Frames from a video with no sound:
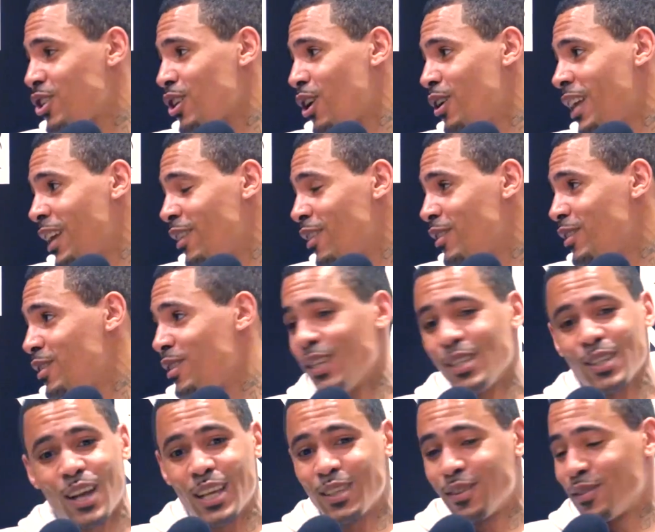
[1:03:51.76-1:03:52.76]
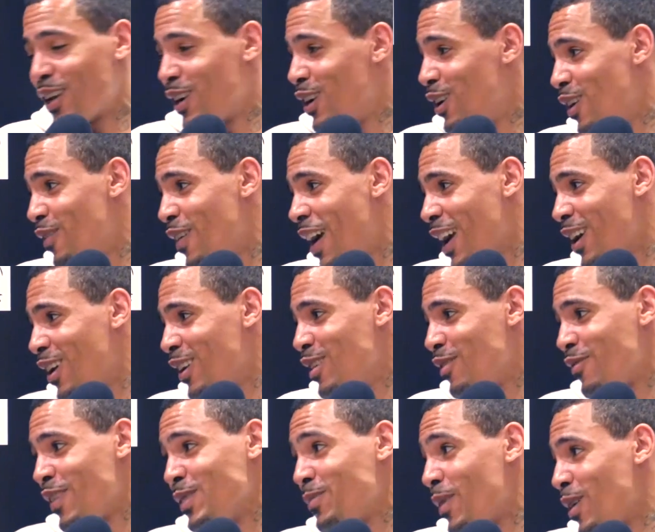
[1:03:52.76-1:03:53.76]
show. These guys have done a lot of
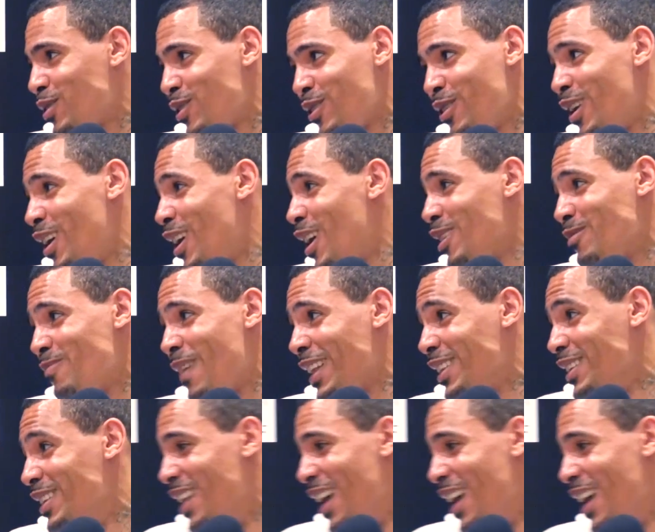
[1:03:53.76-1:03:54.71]
iconic things. Posty, you're a hard man, you